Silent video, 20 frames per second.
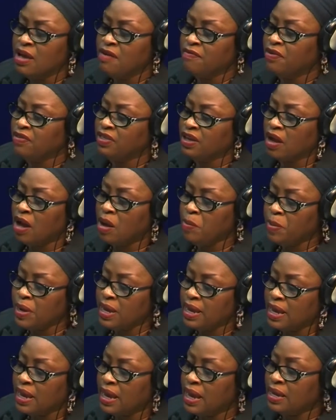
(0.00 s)
For the
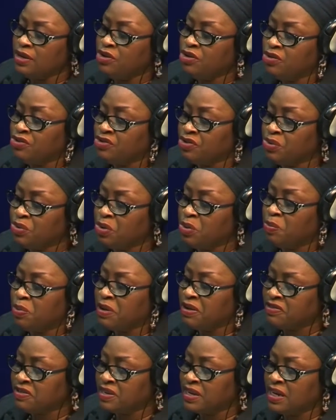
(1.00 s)
company and you to grow
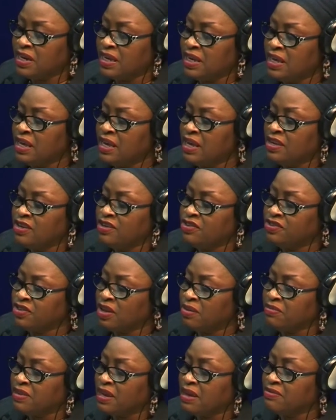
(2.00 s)
personally, you
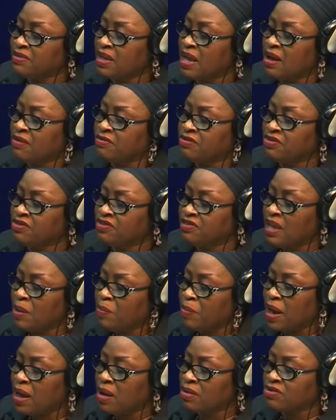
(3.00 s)
sometimes have to
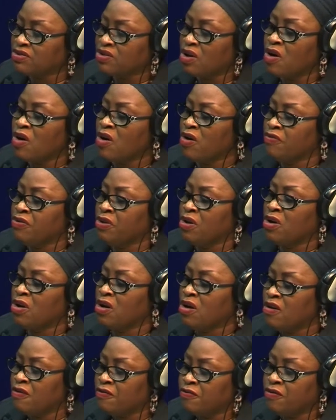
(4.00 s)
step out of your
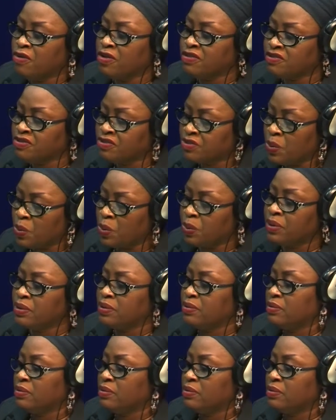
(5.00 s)
comfort zone.